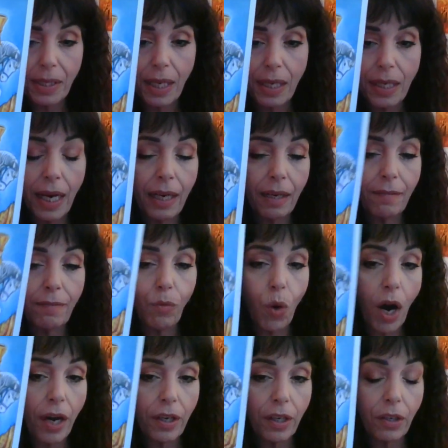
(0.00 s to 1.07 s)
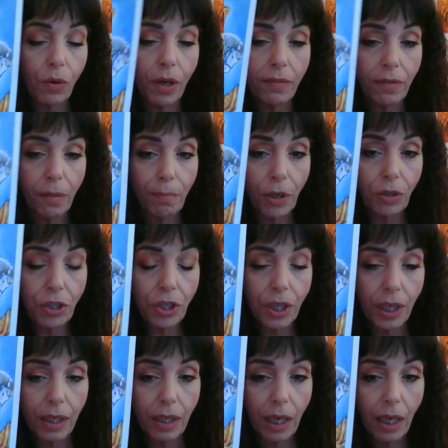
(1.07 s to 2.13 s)
the Knight of Water or of
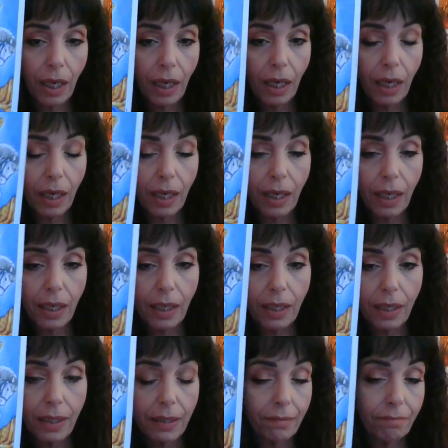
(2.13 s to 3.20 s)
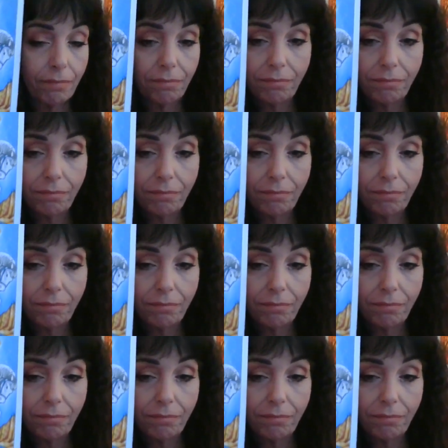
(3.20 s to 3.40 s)
Emotion, offers